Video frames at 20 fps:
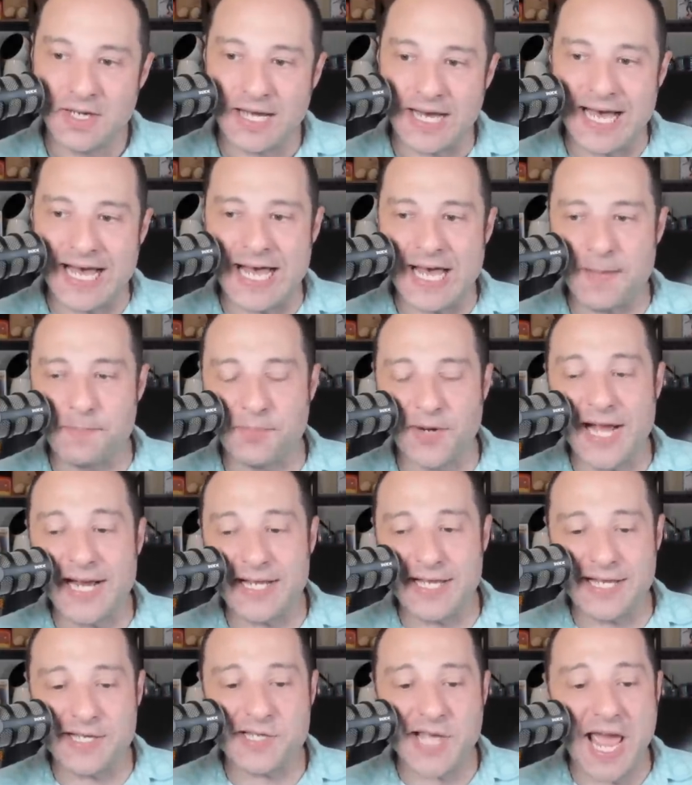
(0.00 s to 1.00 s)
Uh,
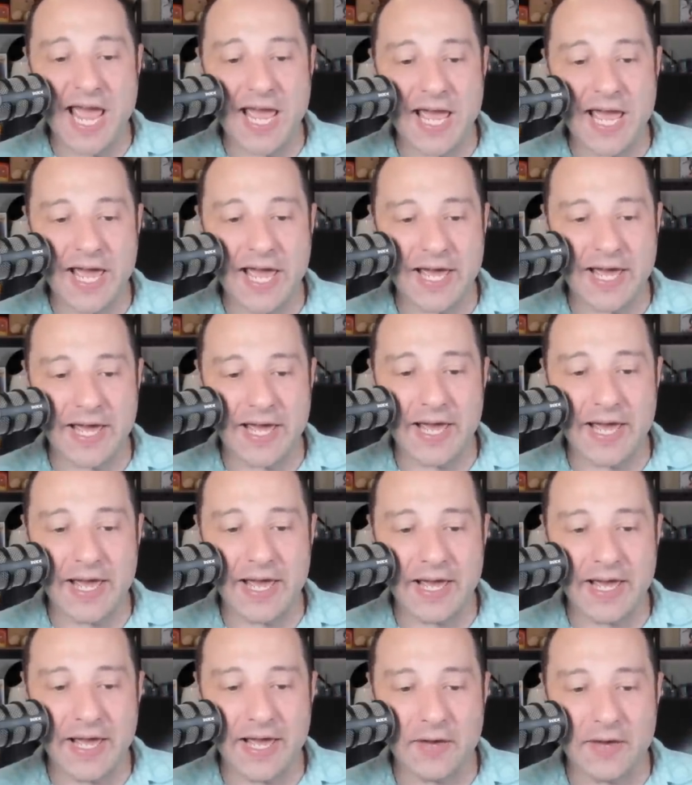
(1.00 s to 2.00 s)
Brett is
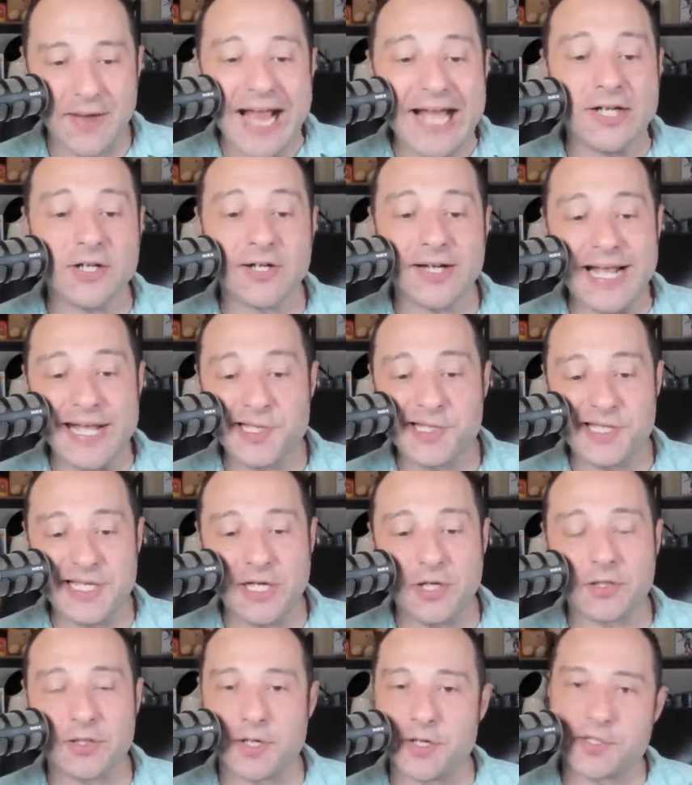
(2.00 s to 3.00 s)
a regular
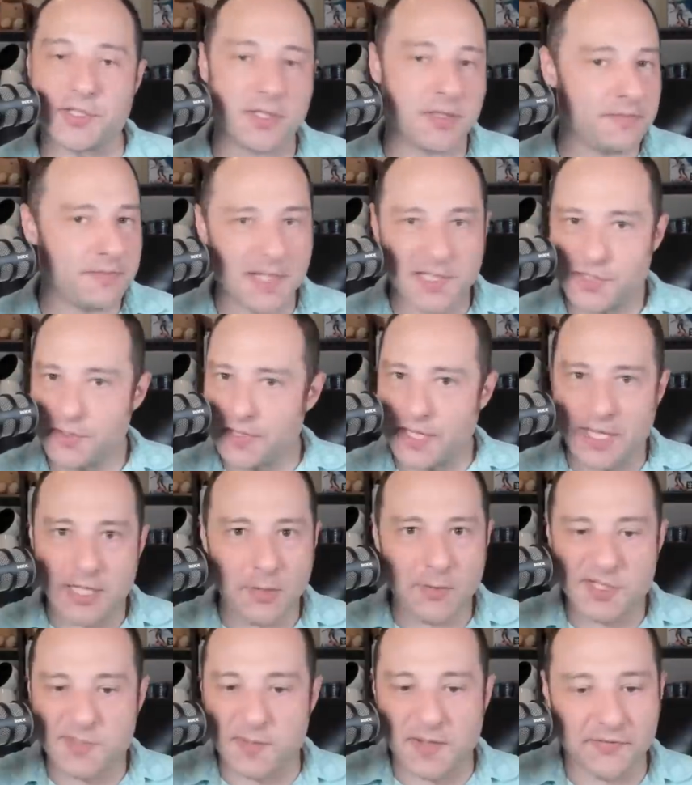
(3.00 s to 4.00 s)
NCL cruiser. That's okay.
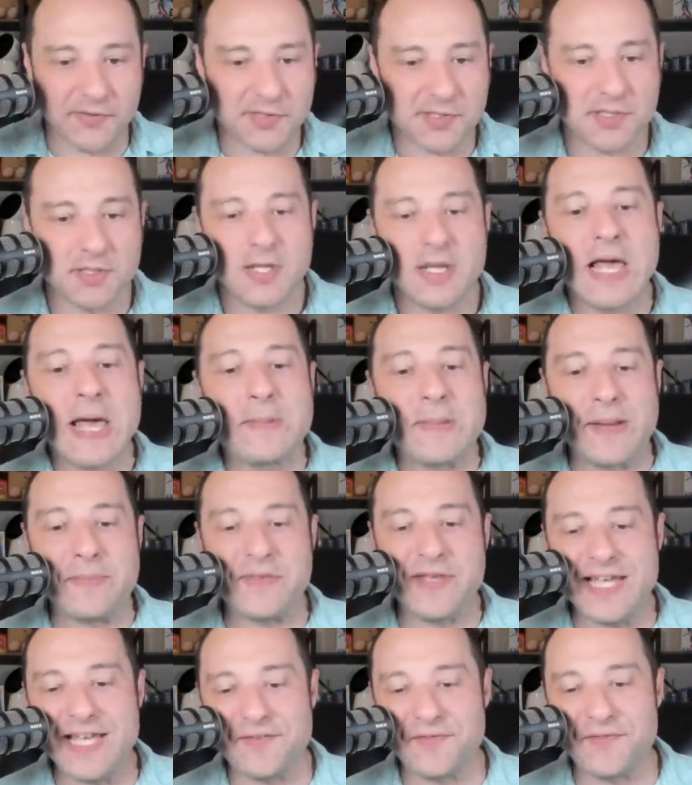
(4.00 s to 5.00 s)
No one's perfect. But I'm
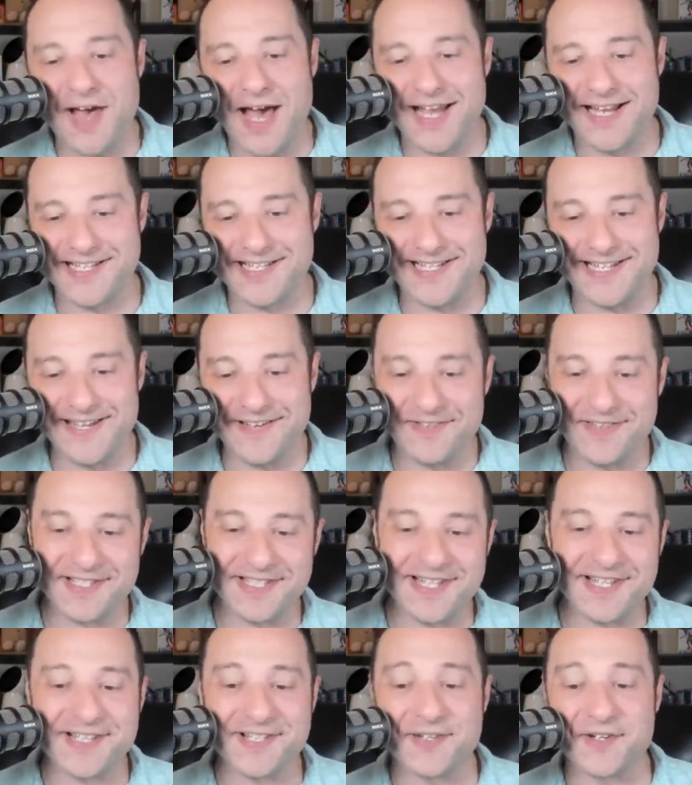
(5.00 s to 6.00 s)
thinking of Odyssey of the
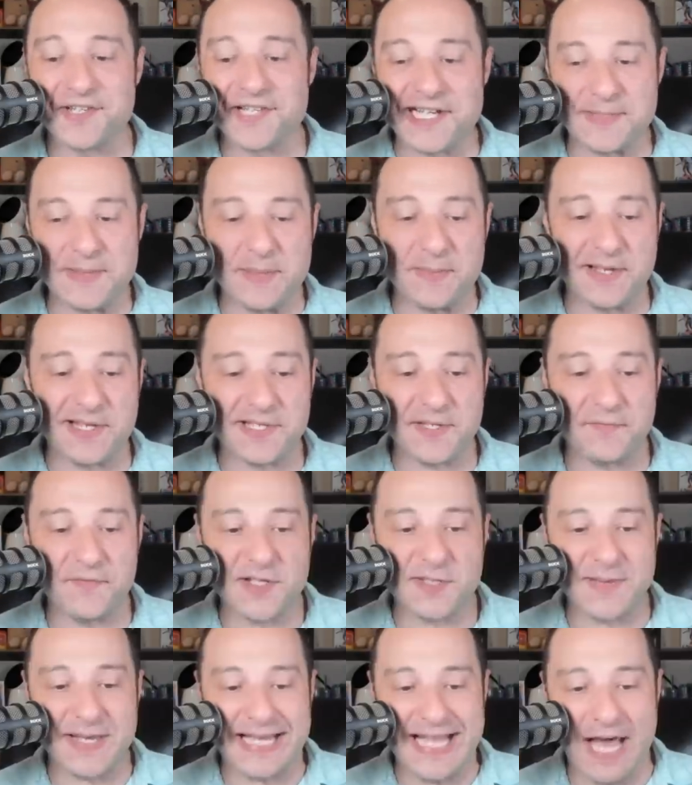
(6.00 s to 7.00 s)
Seas cruise next month because it
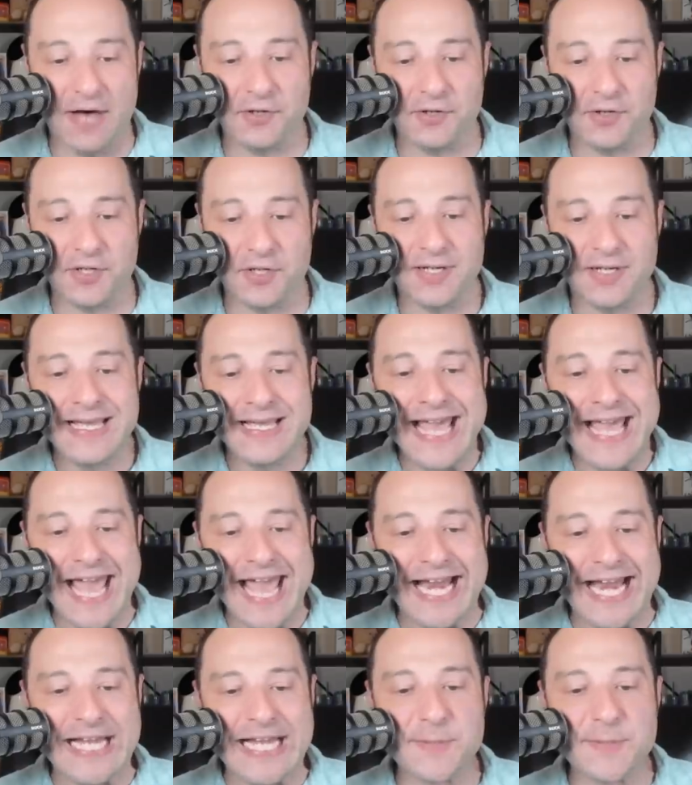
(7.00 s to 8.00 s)
fits my calendar.
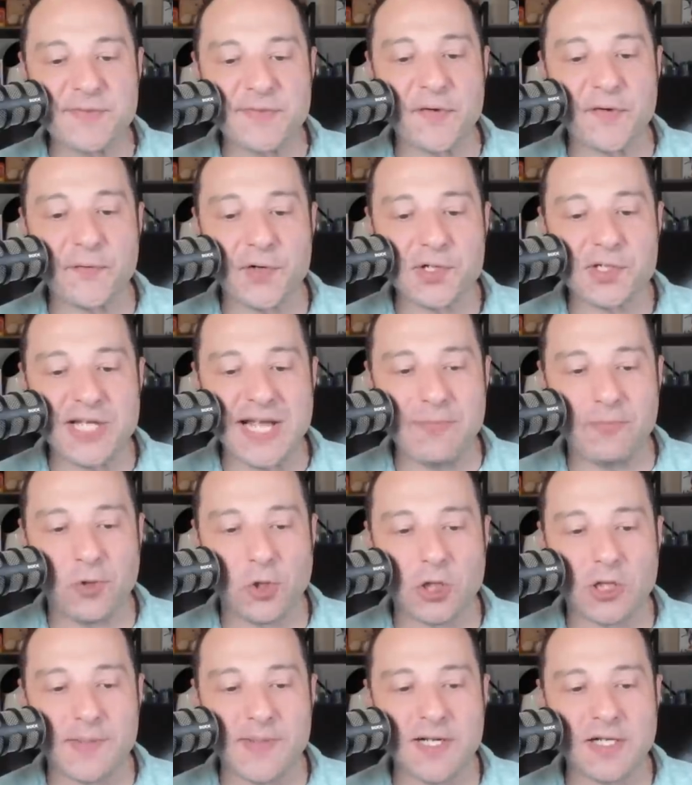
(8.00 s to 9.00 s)
Any tips for a first time
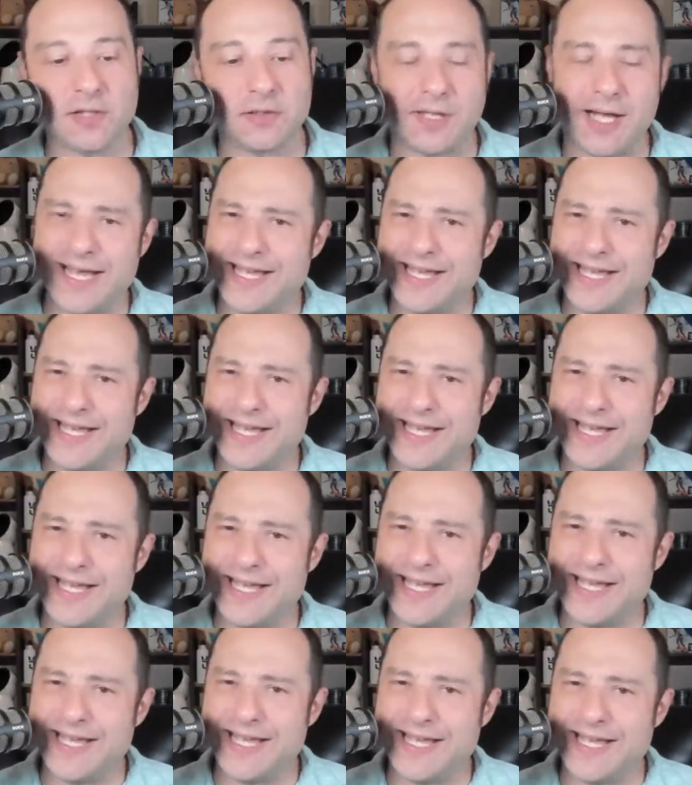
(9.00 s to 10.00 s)
Royal Caribbean client? Great
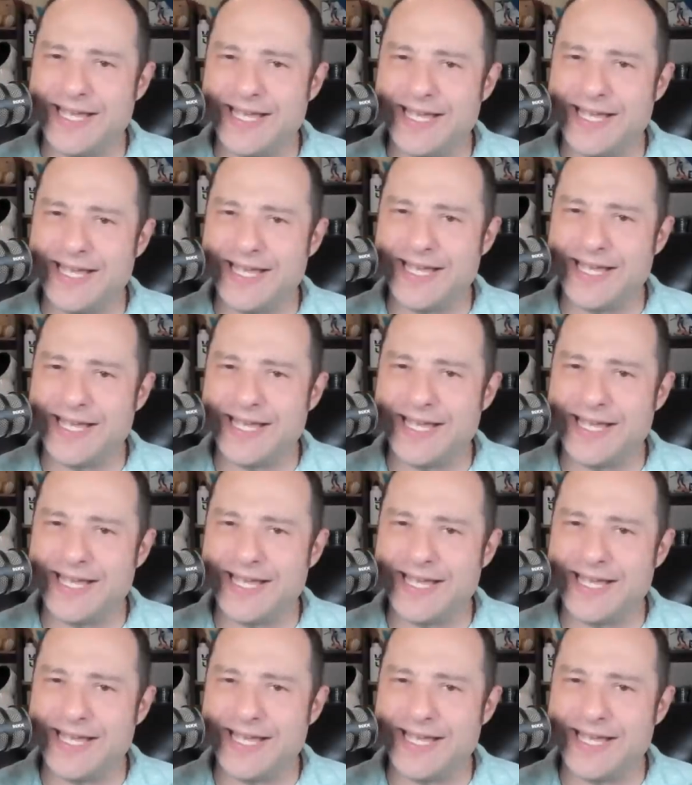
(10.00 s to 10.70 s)
question.